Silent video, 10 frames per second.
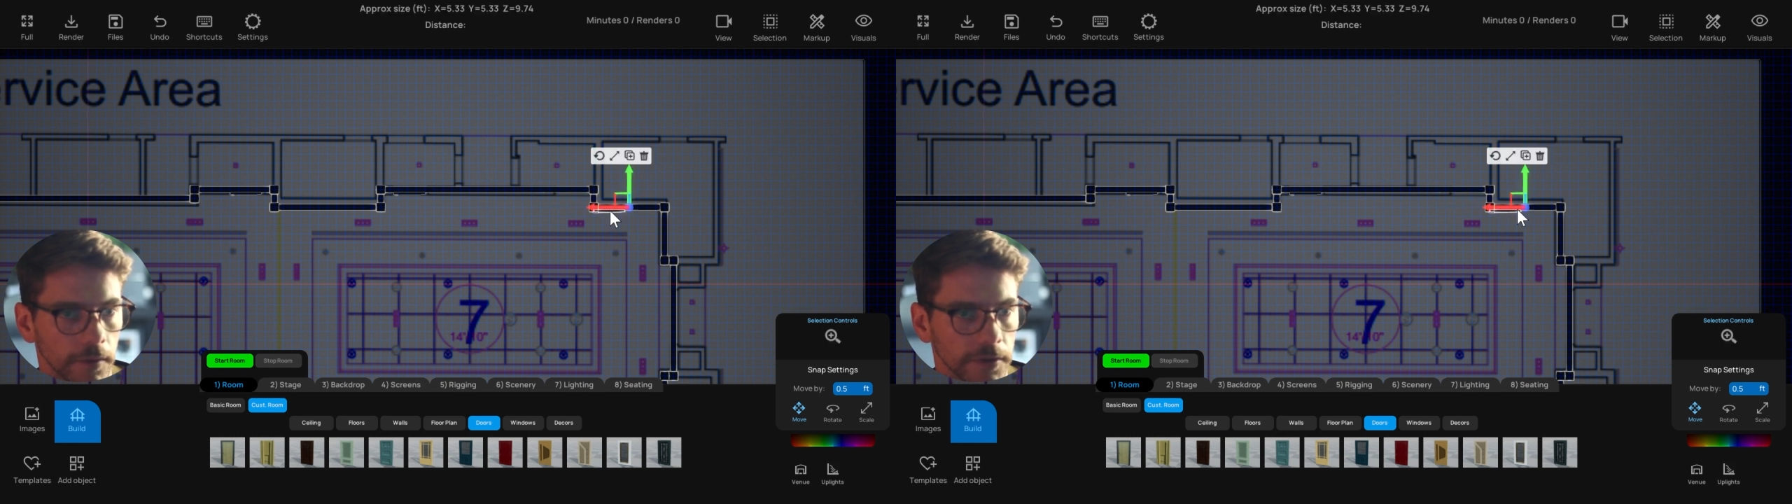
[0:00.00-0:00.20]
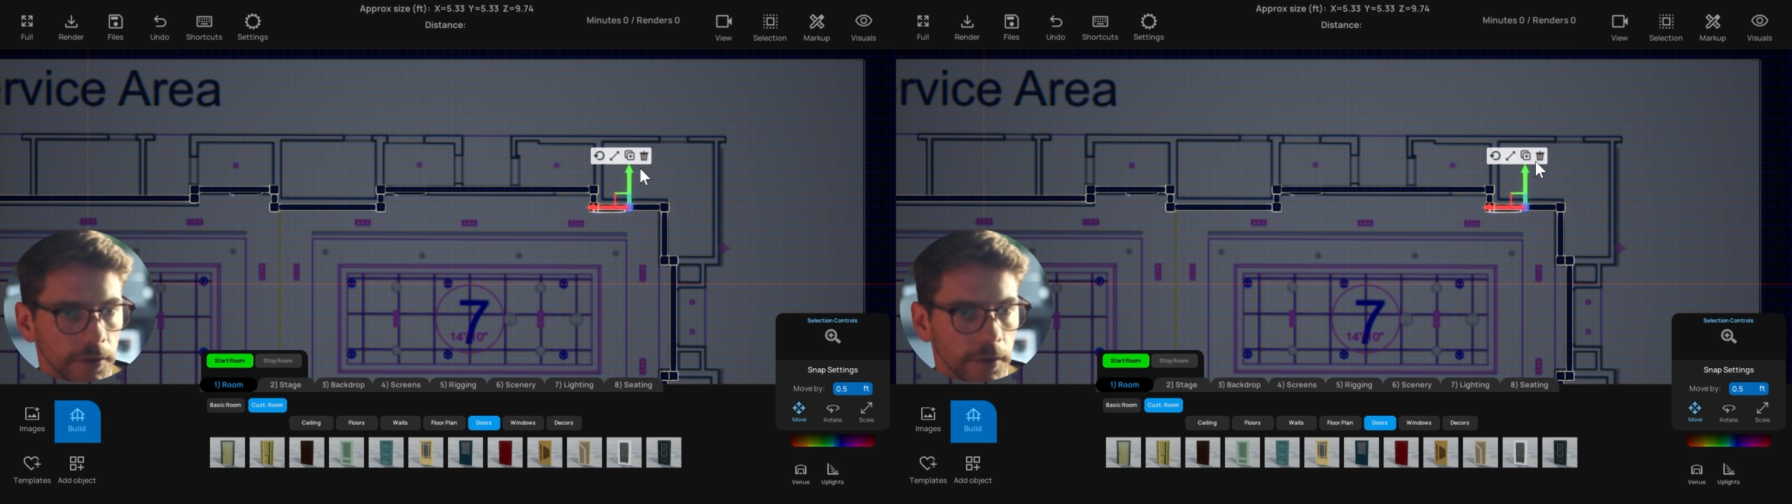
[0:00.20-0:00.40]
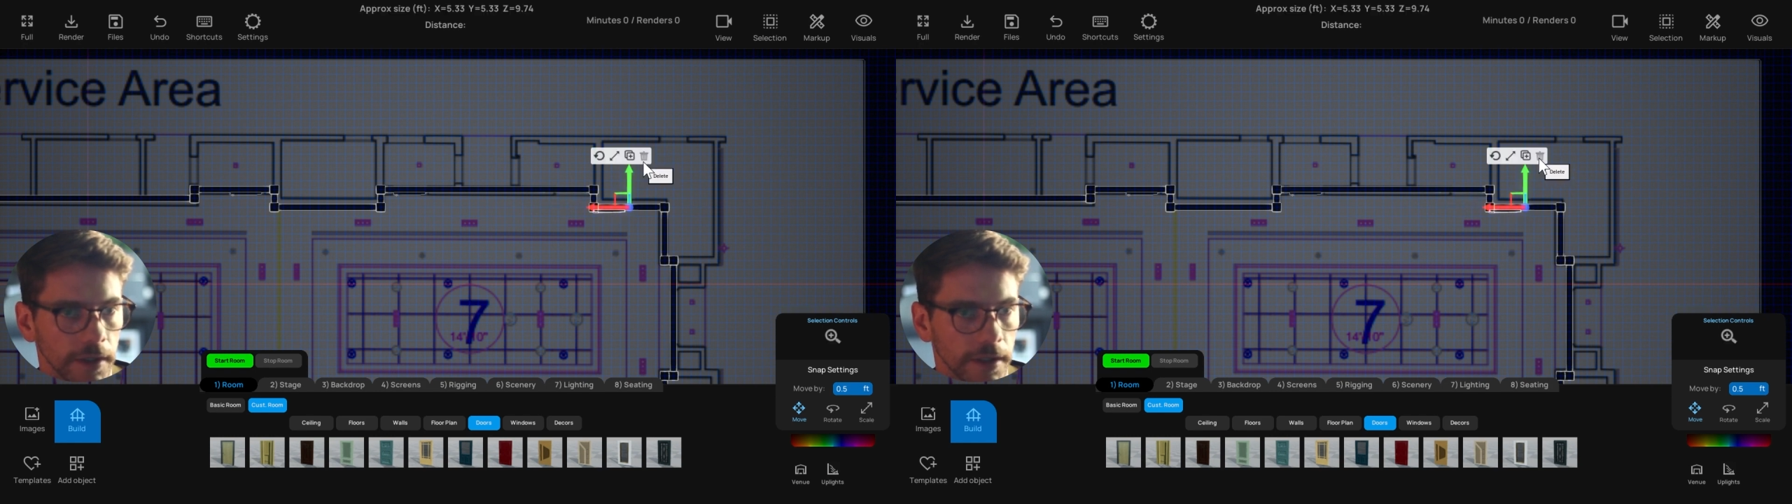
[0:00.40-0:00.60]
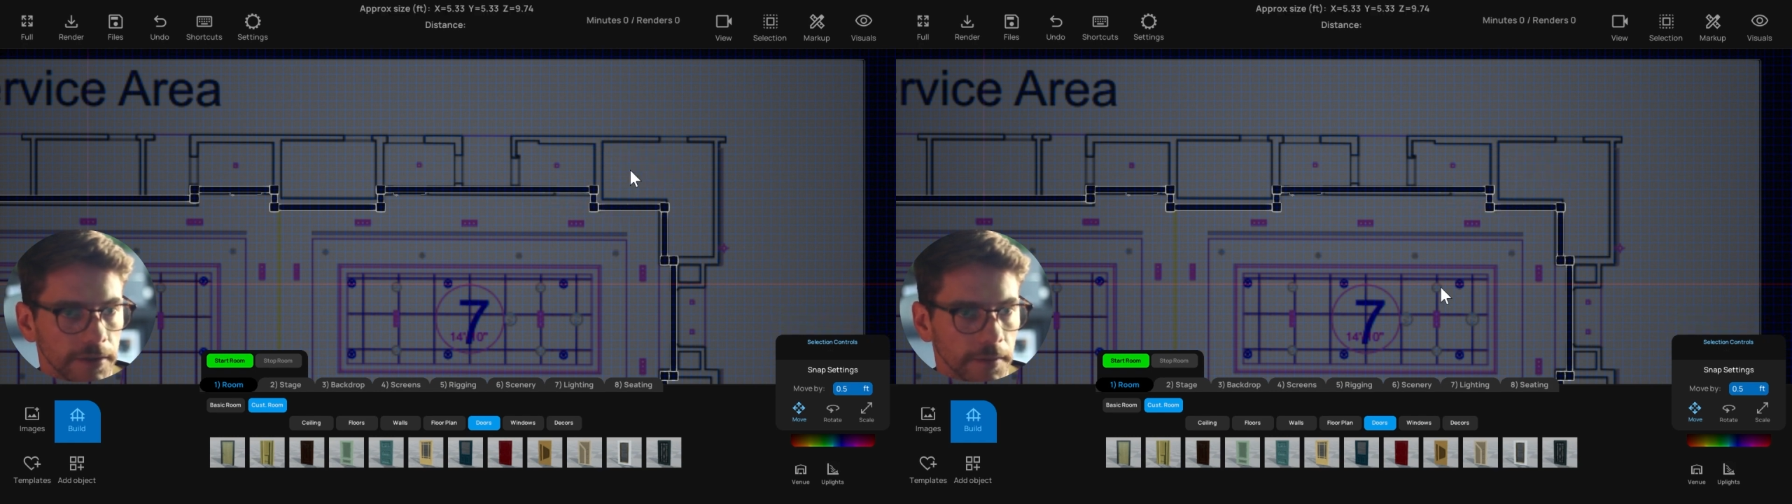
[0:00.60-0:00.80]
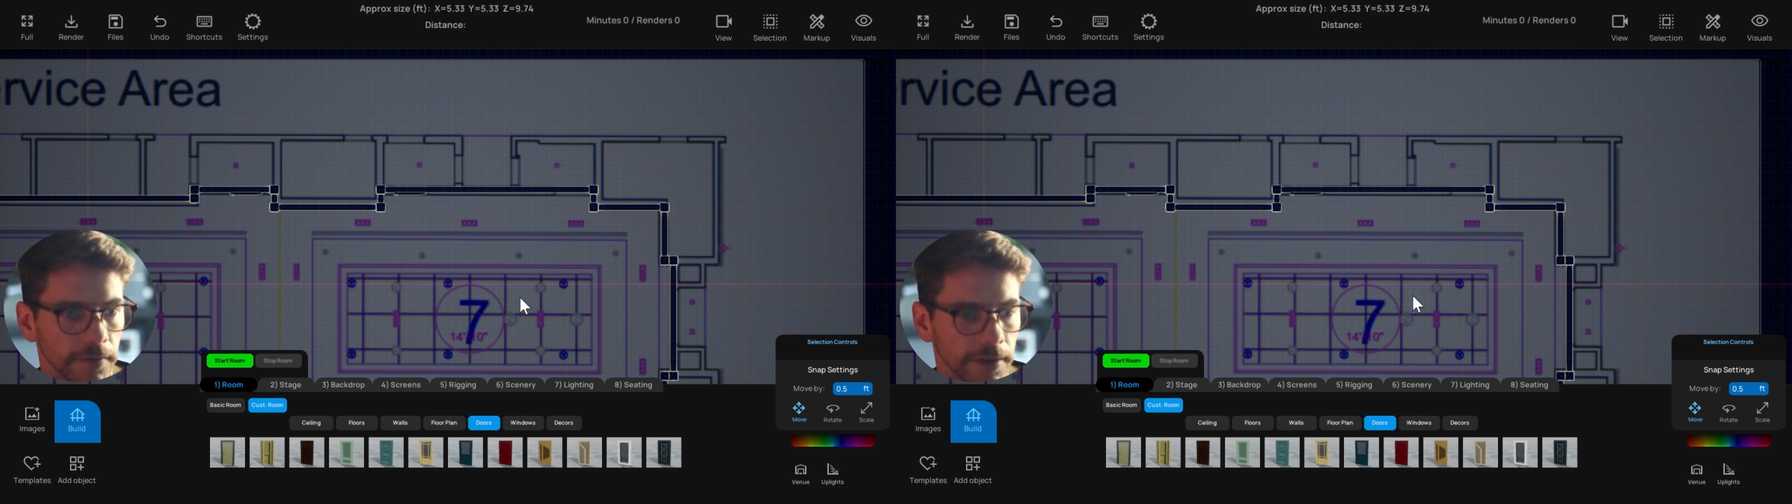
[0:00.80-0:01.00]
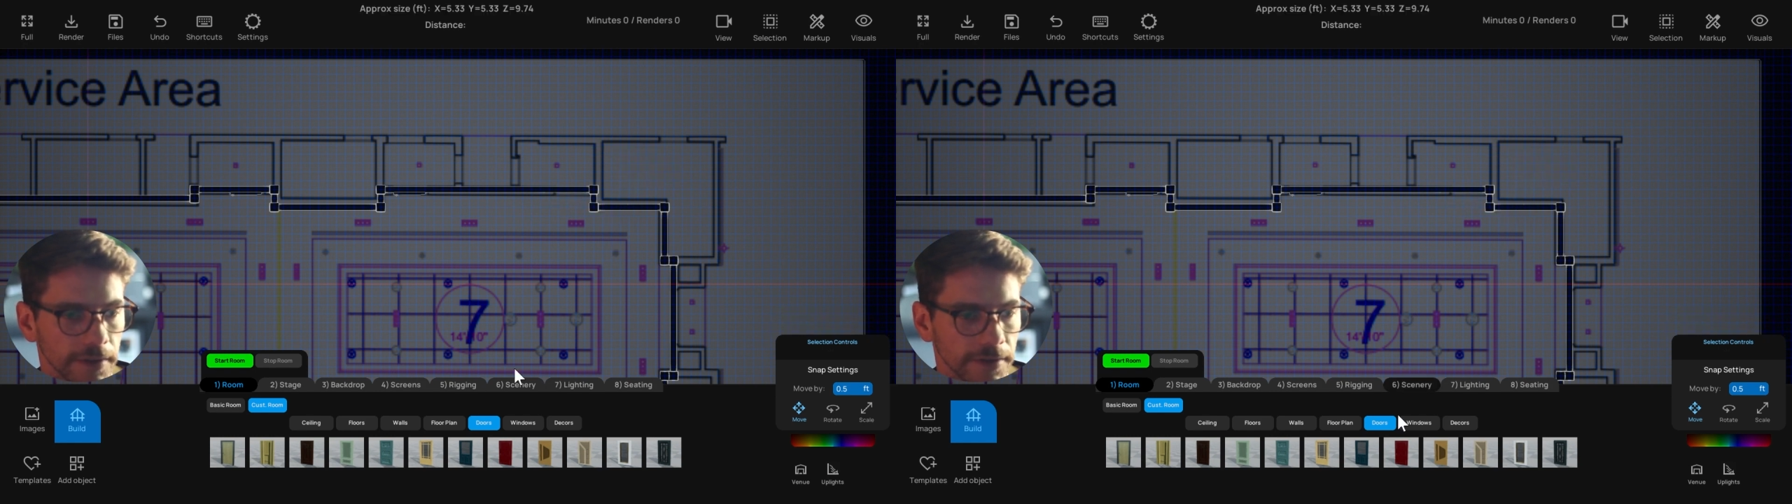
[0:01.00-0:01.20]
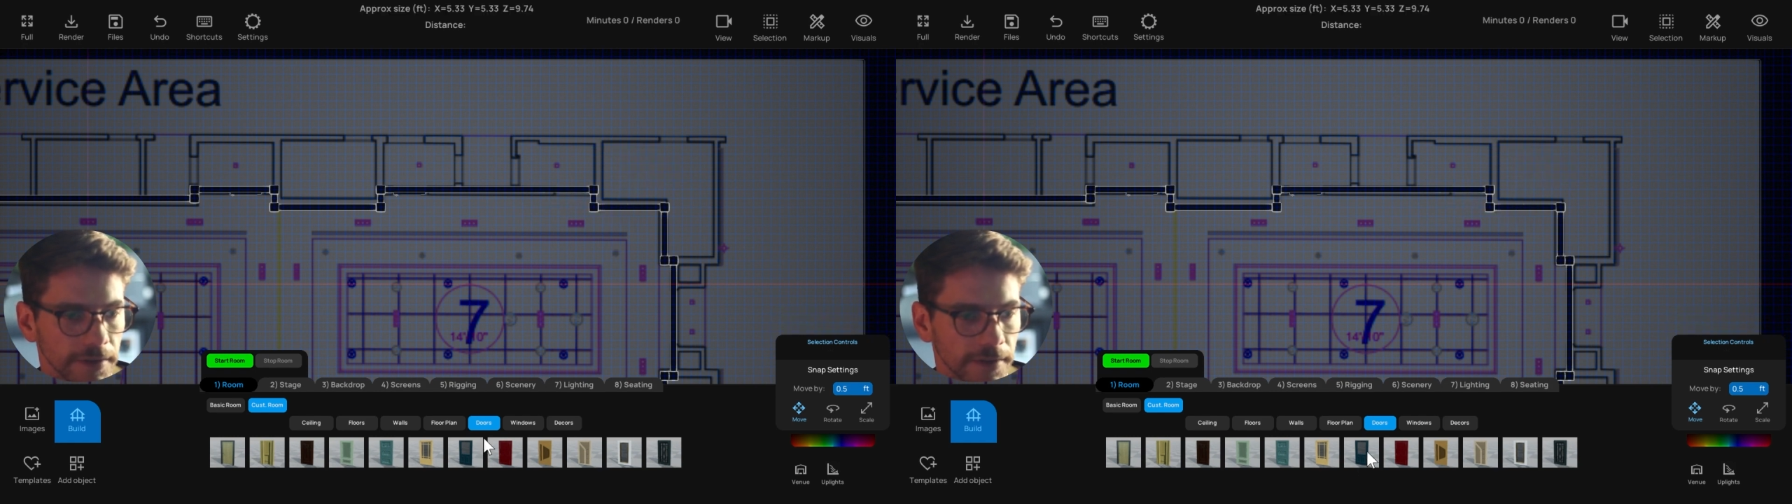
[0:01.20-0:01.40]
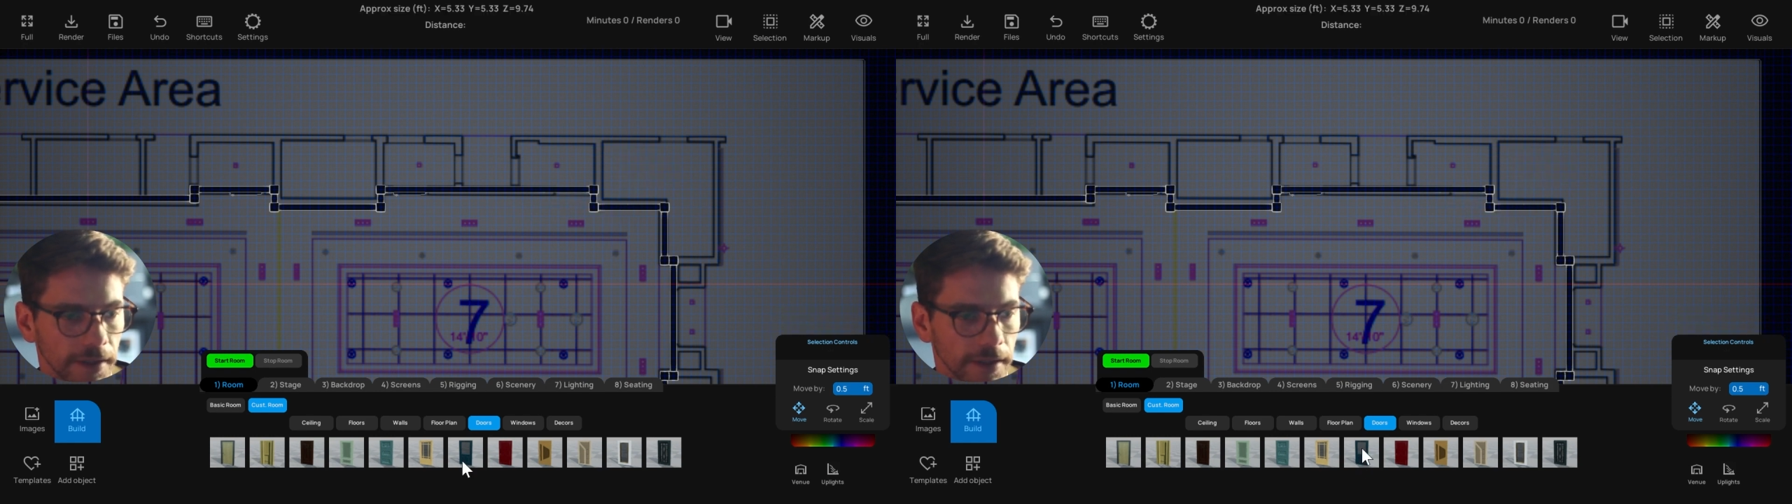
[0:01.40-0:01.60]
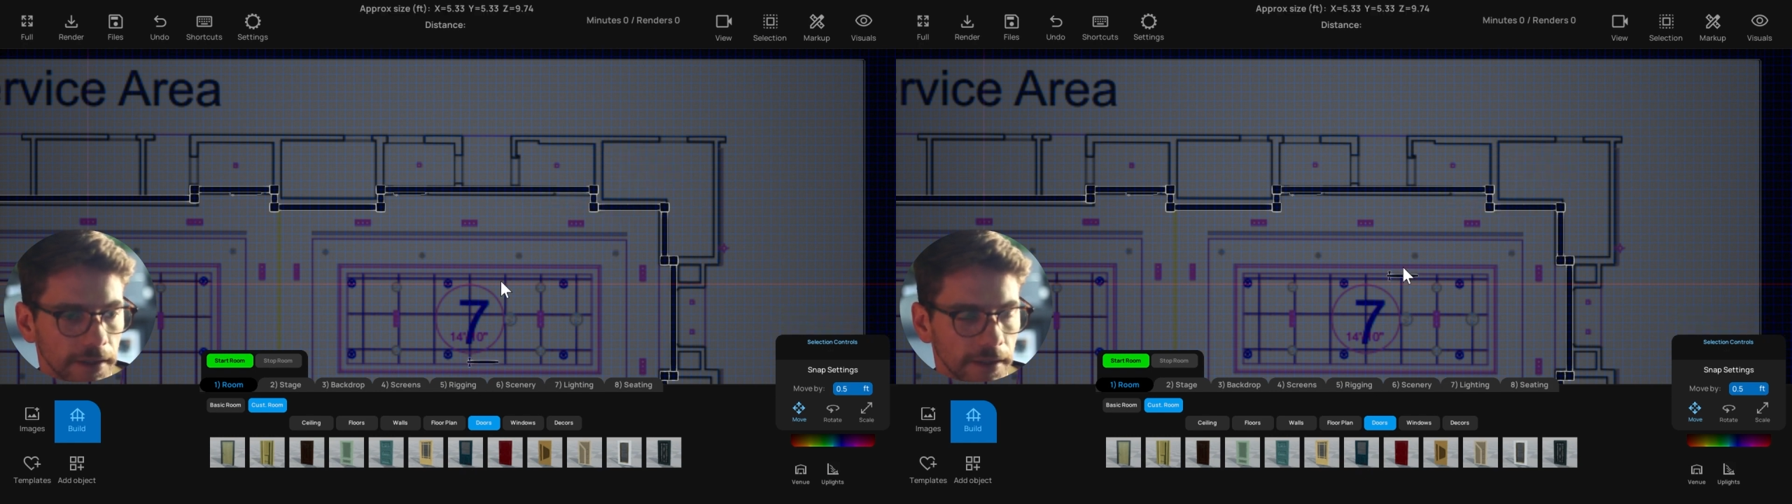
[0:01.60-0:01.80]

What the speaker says: we're still working on some of this as it's a